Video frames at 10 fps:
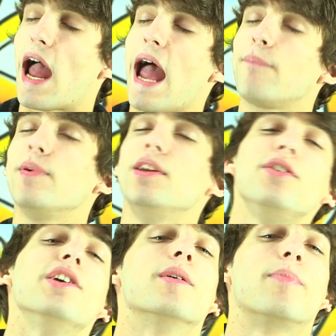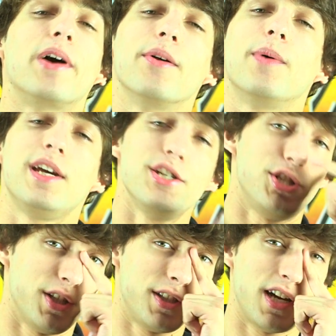Happy New Year, by the way.
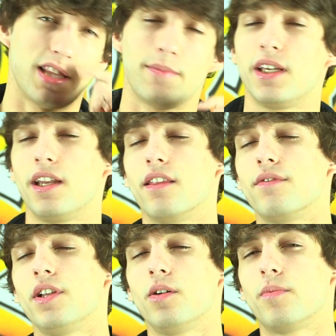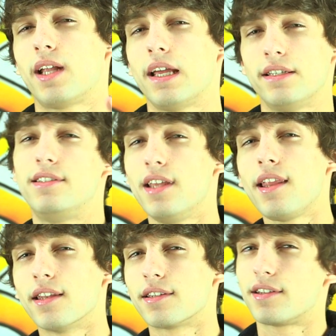Should have said at the beginning of the video, but I
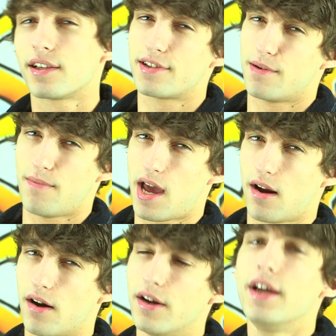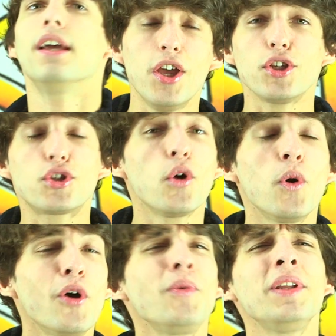didn't. Doesn't matter. So
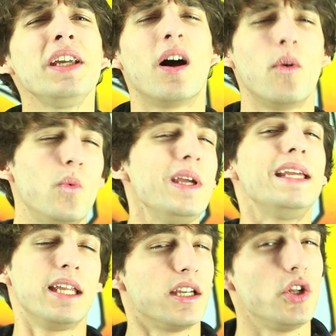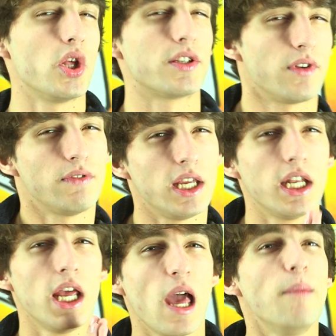we're only a week into
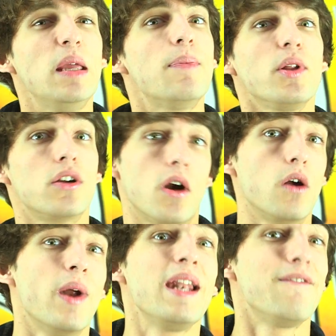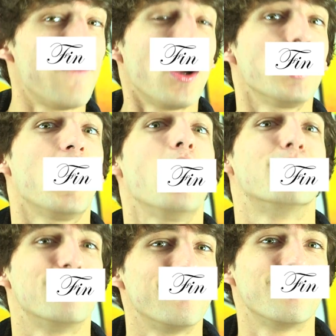2015, and people are already
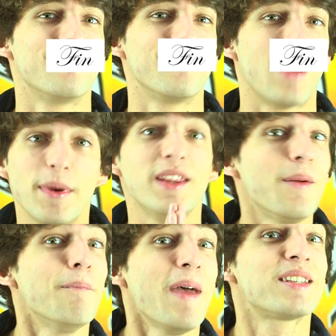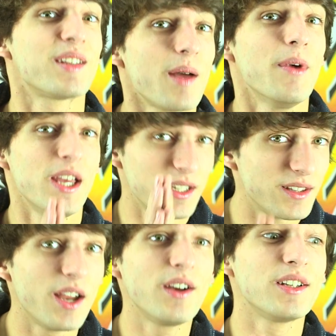I mean, they're messing up.
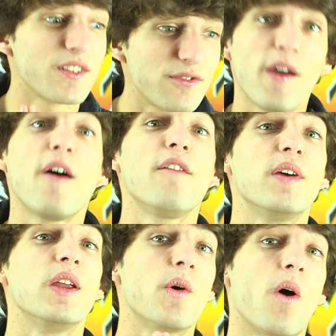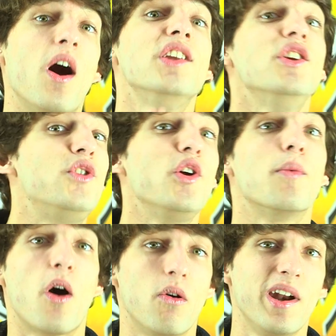There is a fail video on
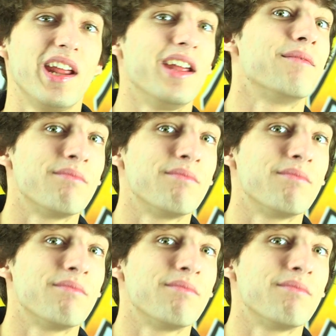YouTube already.